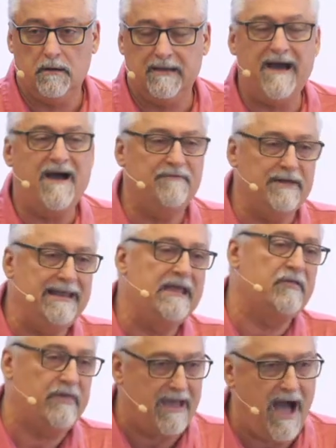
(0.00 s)
Covet
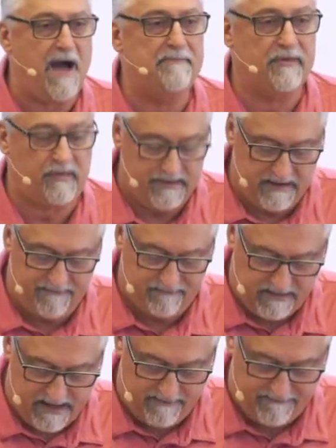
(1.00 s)
is the opposite of
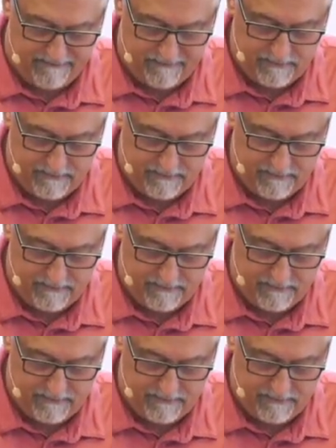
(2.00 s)
love.